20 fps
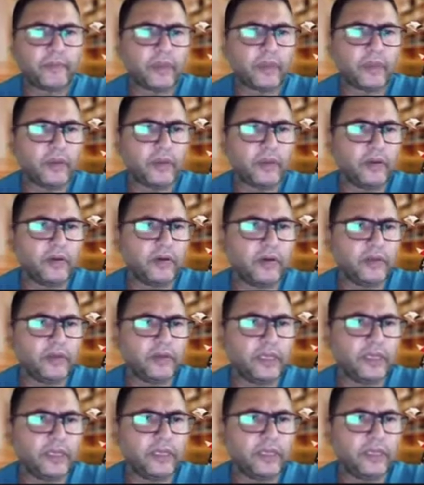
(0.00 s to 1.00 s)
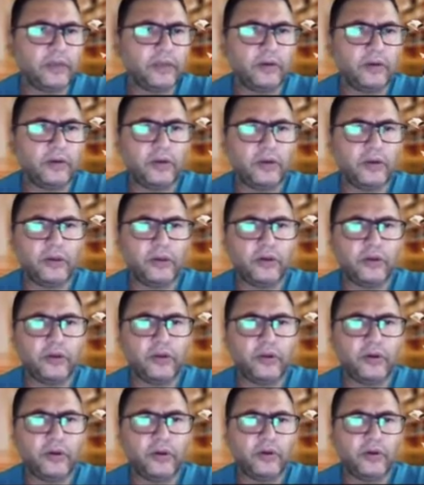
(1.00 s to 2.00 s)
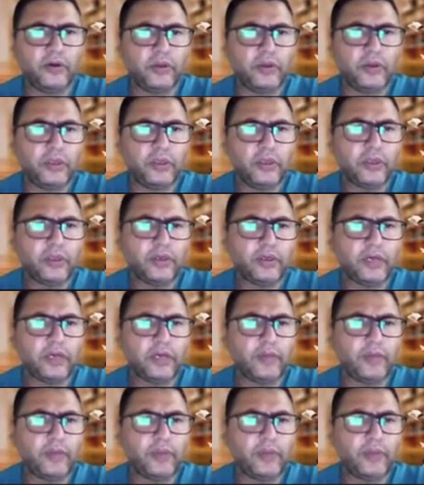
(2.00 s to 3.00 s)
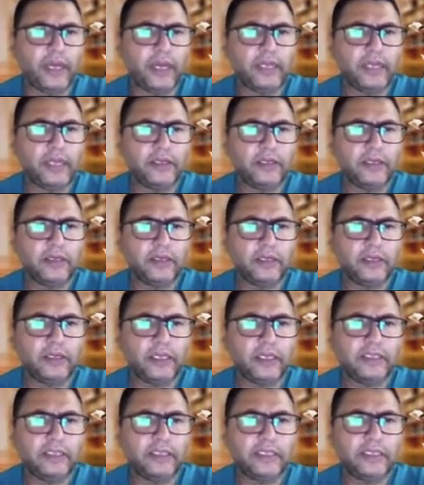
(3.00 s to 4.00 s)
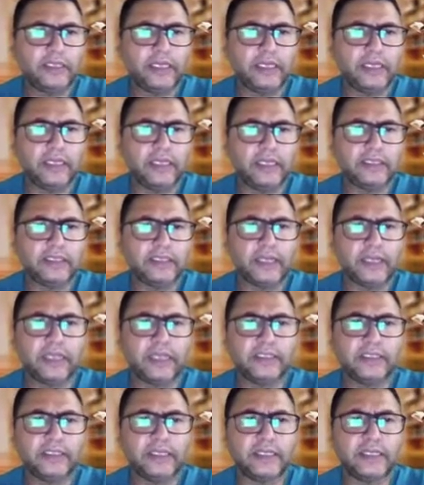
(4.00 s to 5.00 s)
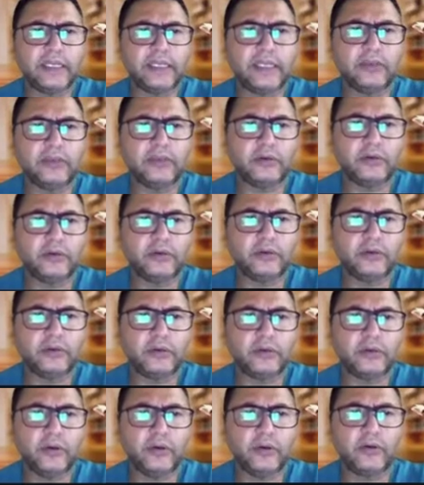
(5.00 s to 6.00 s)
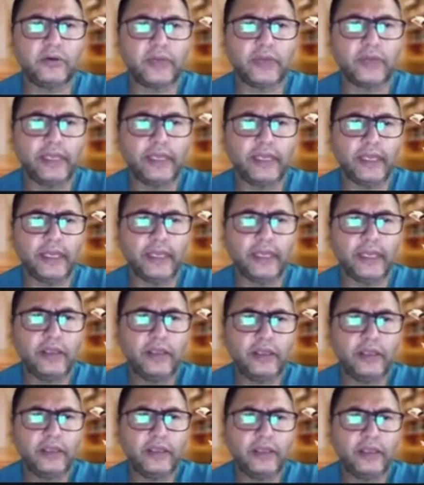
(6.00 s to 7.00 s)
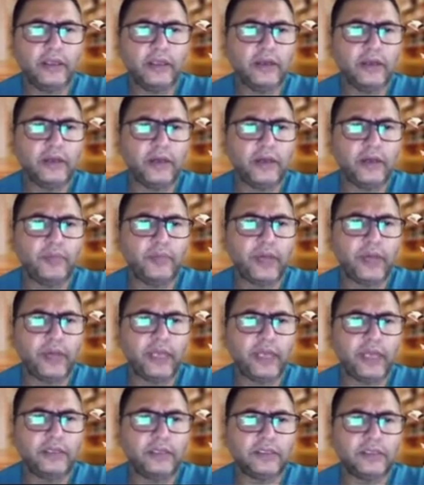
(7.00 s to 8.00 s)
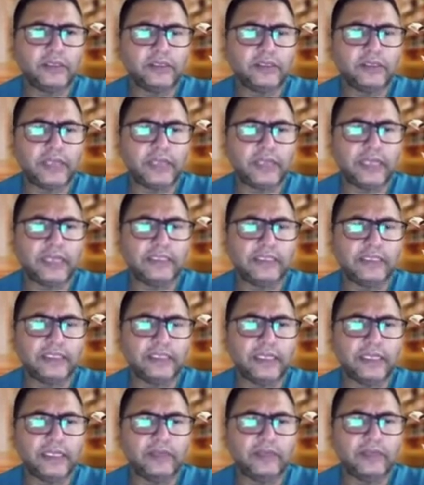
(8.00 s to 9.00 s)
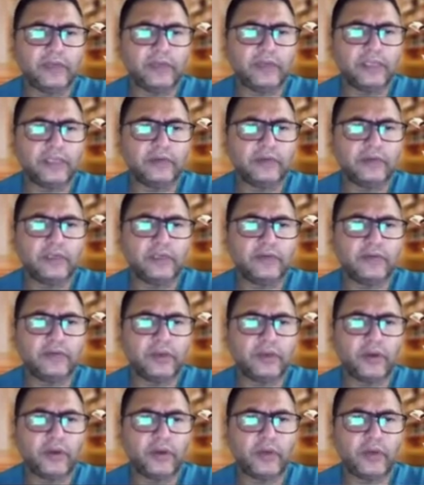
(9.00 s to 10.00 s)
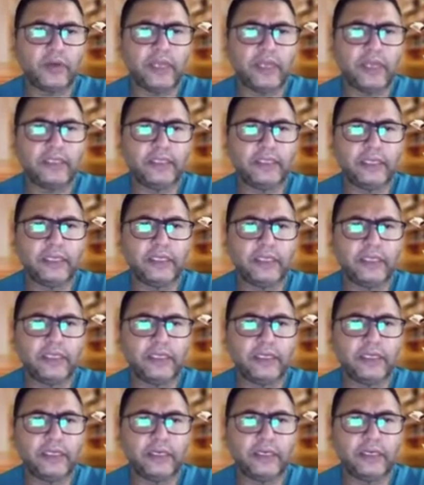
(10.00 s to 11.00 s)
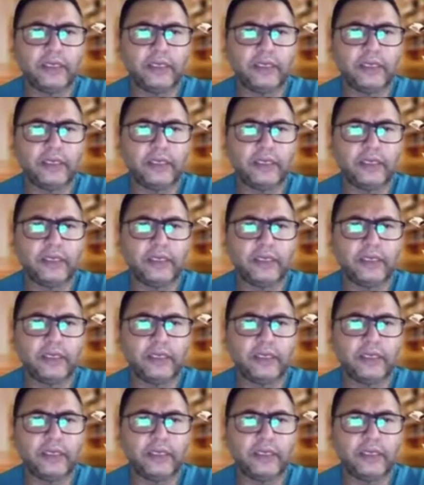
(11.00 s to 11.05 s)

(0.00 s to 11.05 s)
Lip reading: Okay, no. Compiler is a translator, okay? Compiler translate whatever we are writing here,